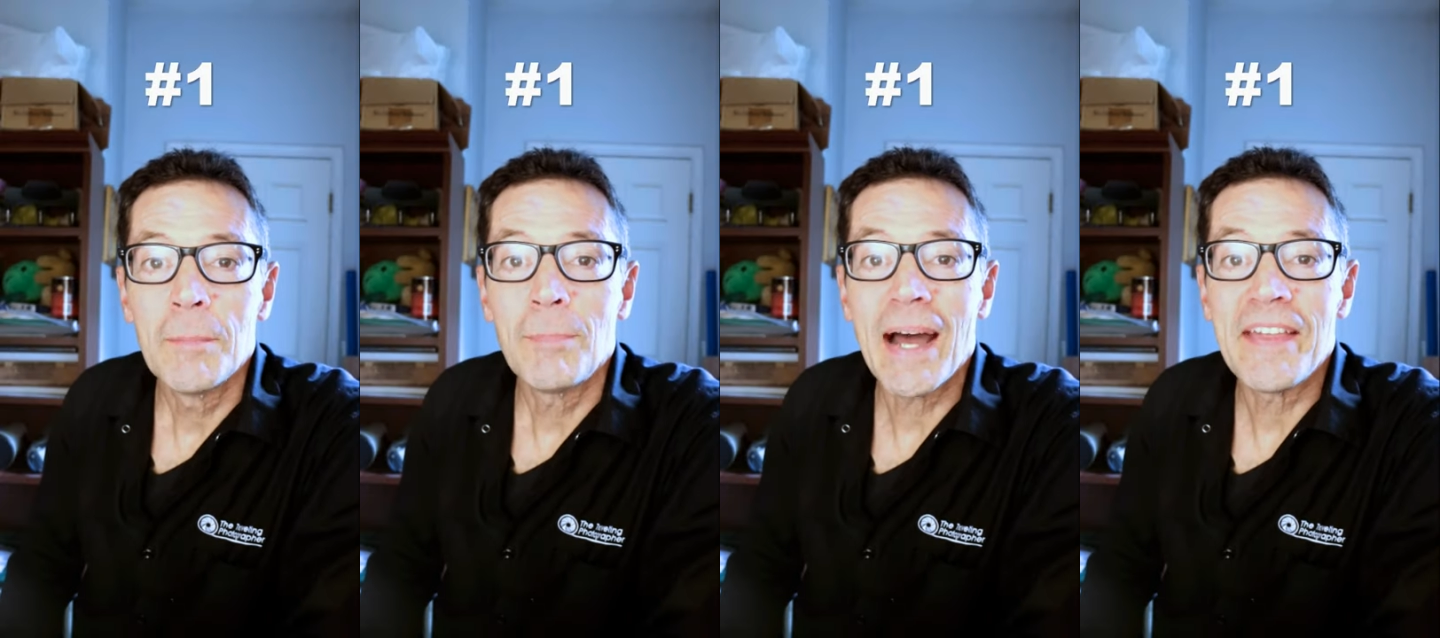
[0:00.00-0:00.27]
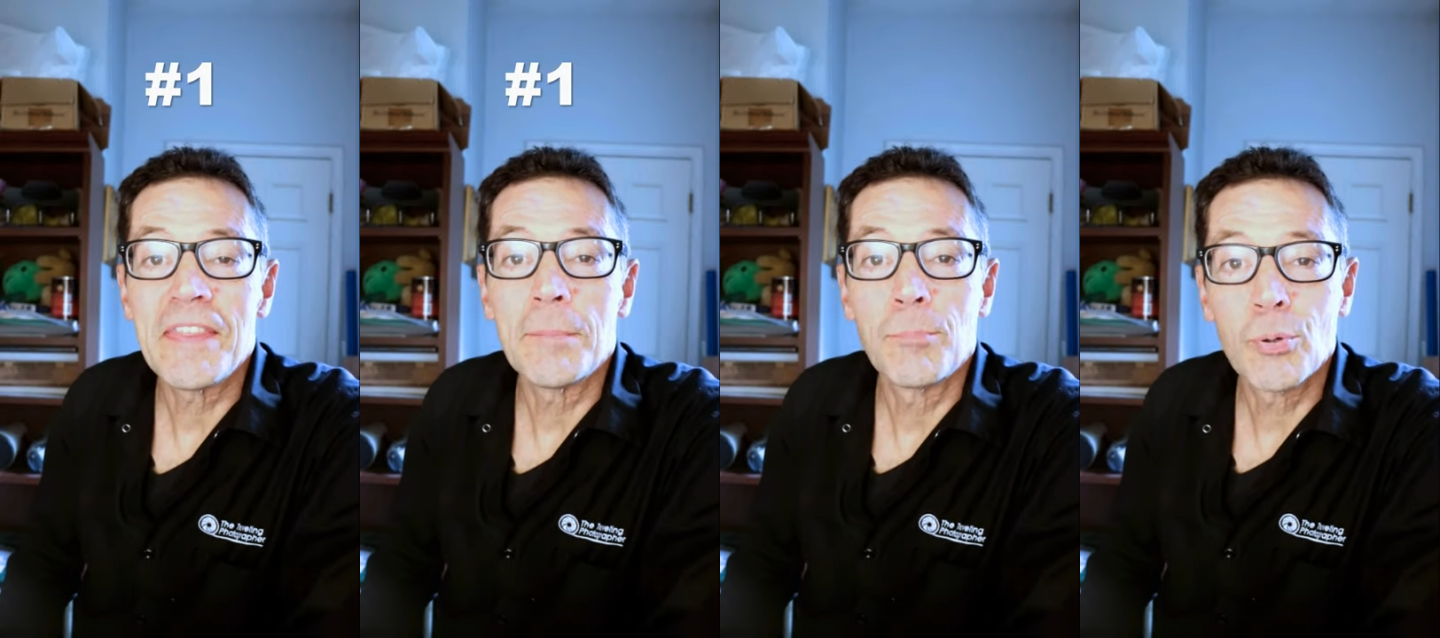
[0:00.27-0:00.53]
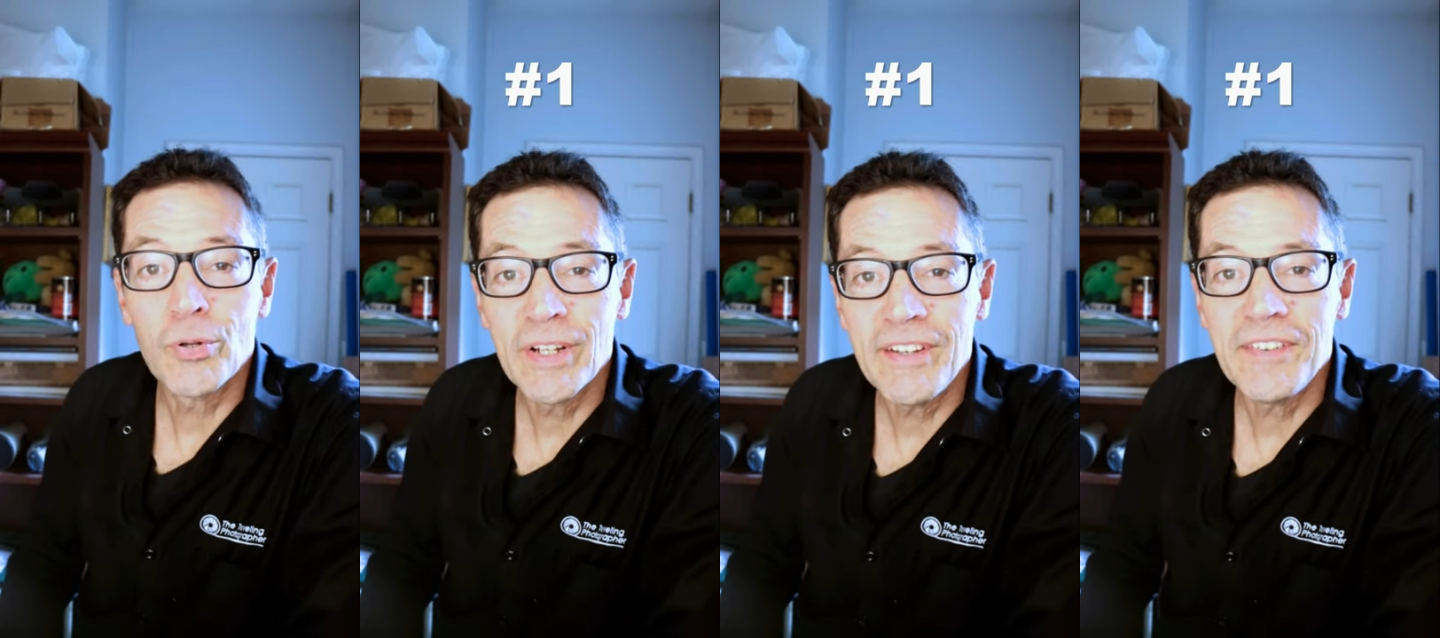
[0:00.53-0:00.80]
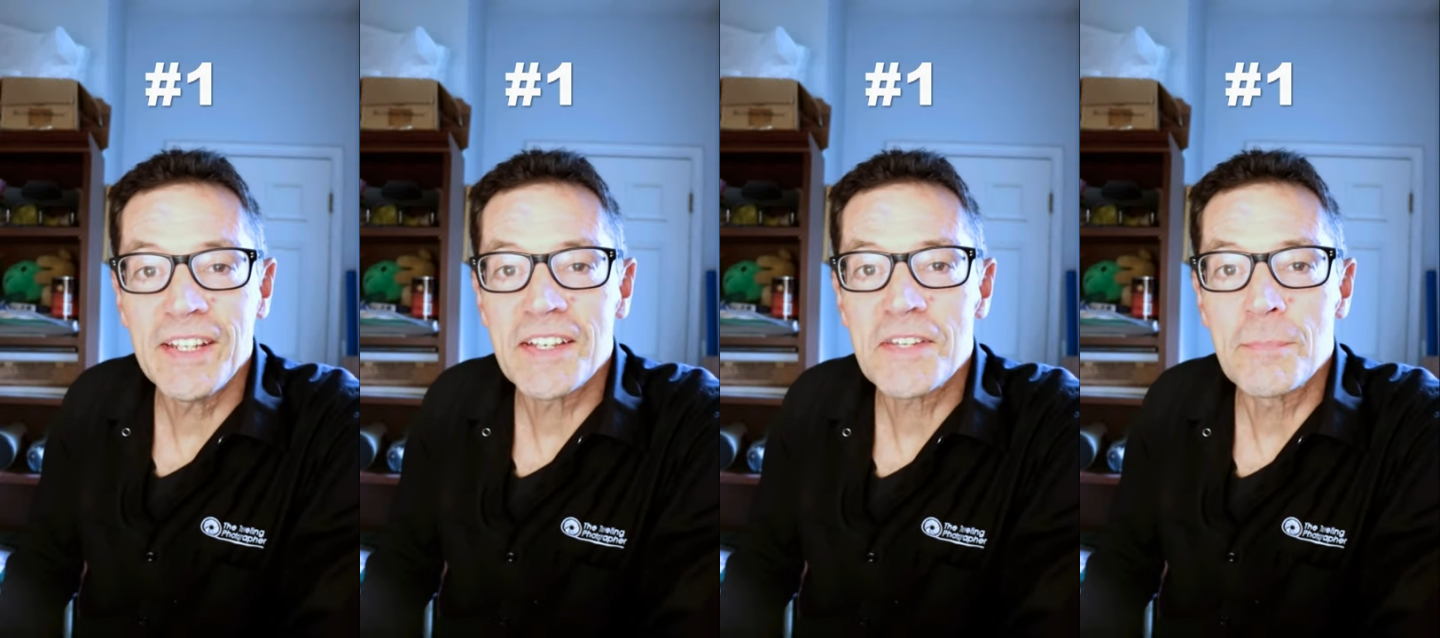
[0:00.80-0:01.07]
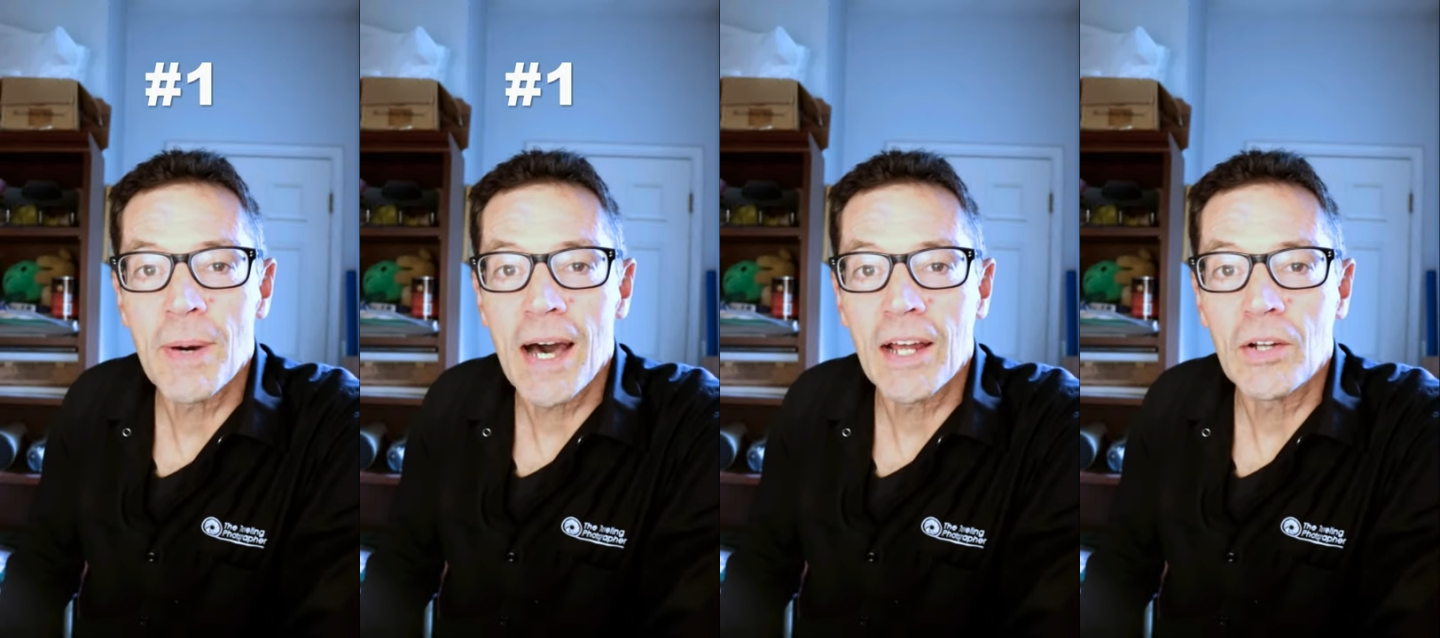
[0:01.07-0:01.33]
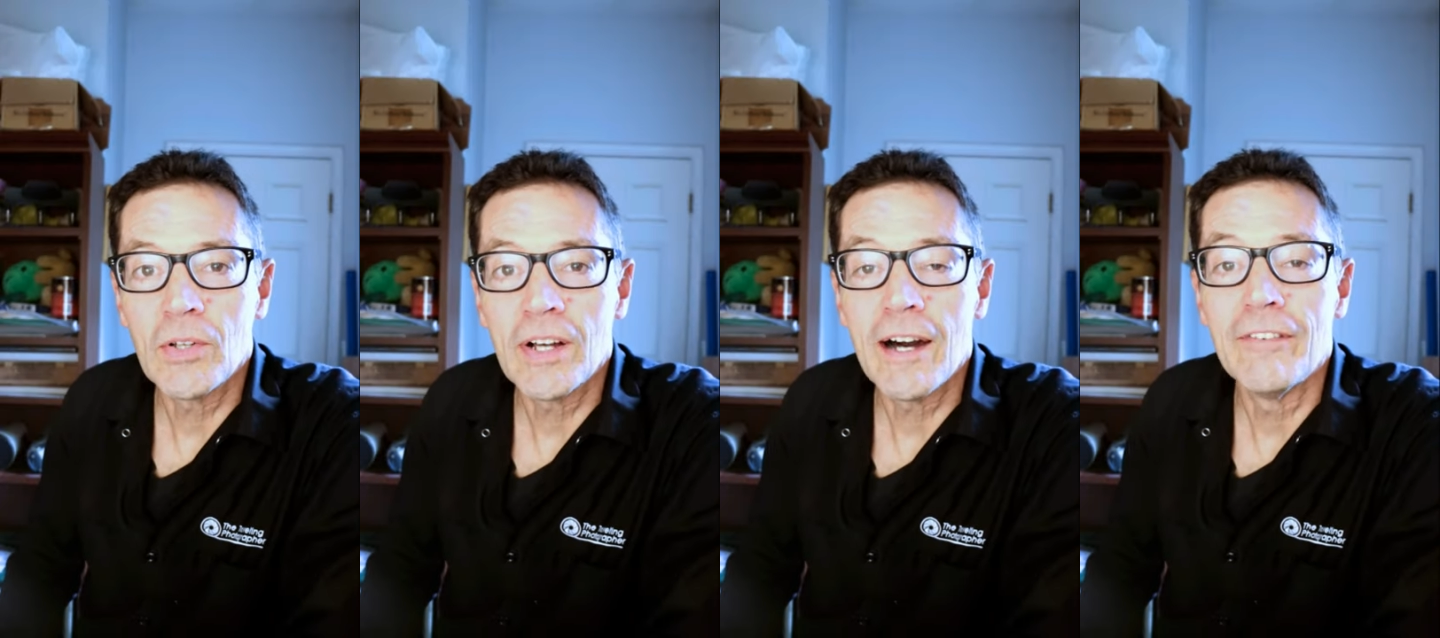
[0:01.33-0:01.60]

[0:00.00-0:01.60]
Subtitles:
buy the previous model